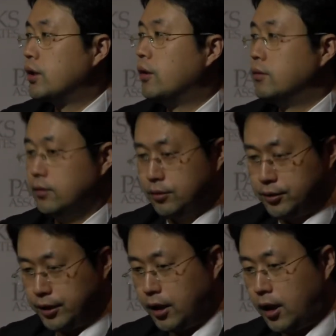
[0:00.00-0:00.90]
You know, so
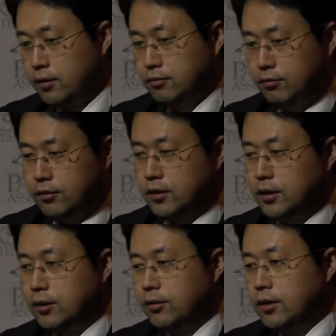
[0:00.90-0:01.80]
there are
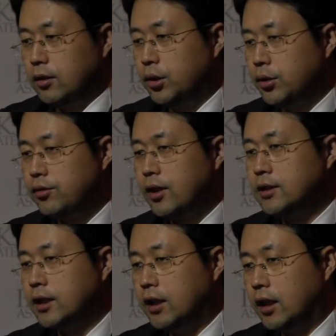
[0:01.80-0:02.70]
uh, tools
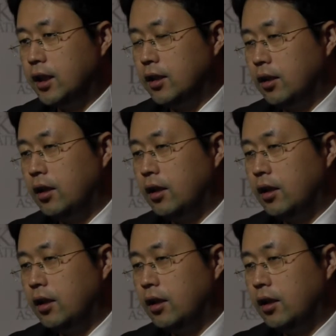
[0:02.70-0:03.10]
from the uh,